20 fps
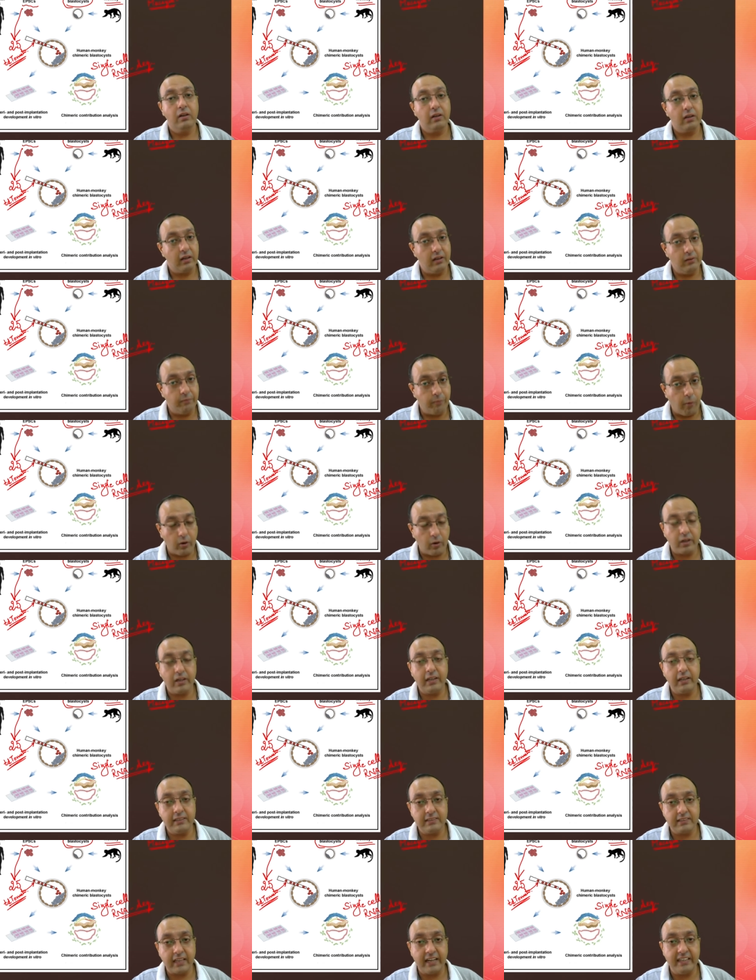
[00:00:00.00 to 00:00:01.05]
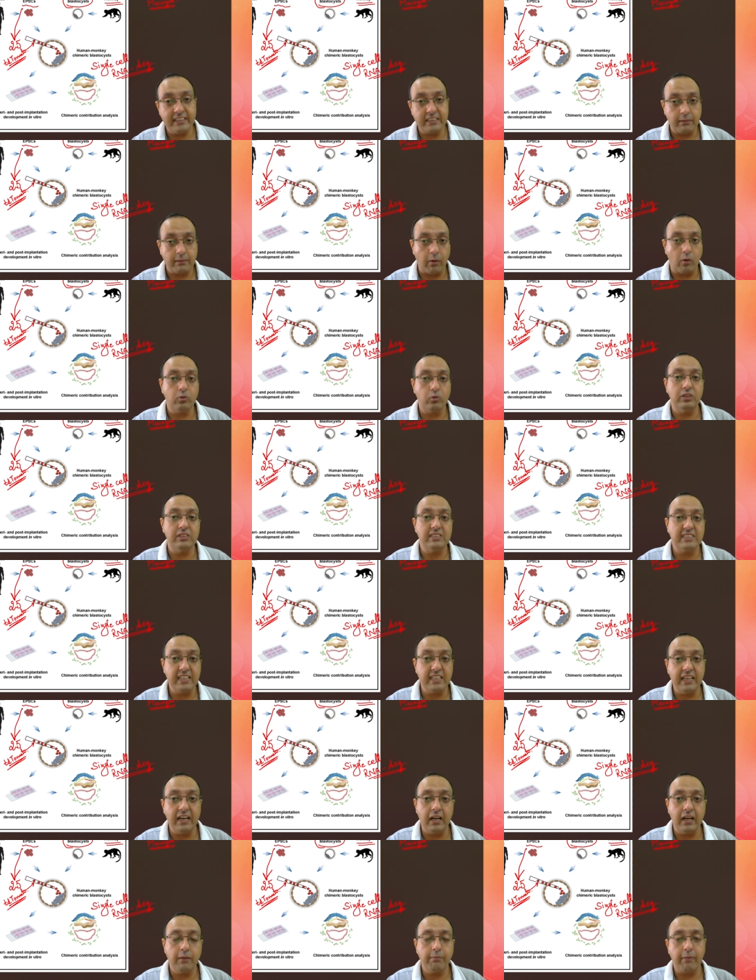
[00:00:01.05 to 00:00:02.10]
important insights about the
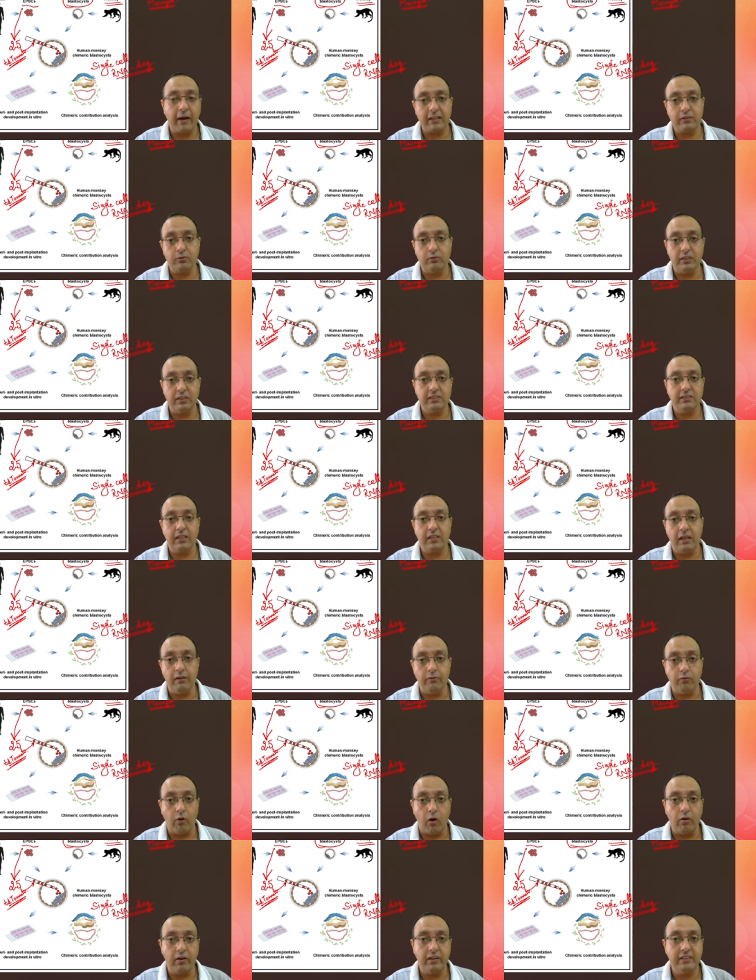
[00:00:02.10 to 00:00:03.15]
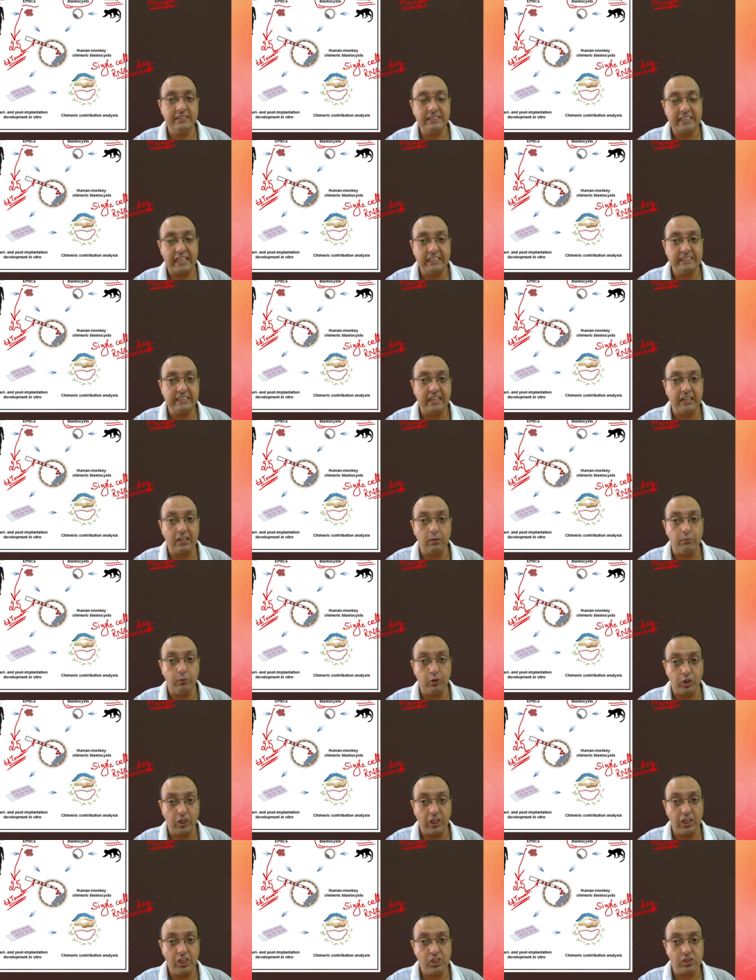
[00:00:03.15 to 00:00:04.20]
signaling pathways involved in cell-cell
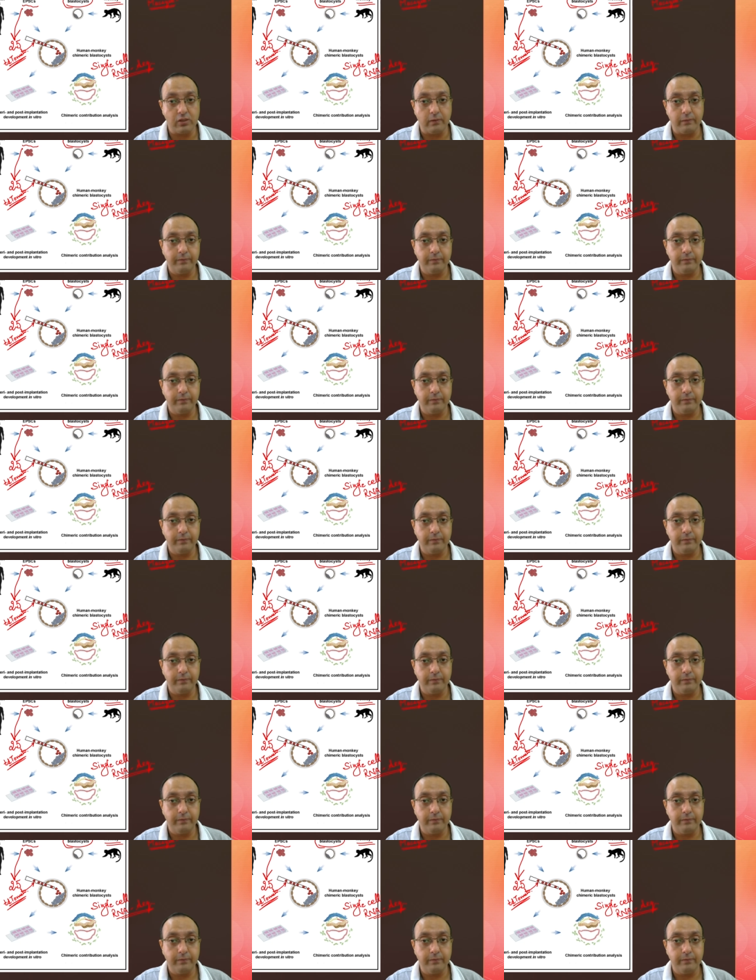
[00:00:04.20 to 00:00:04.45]
communication.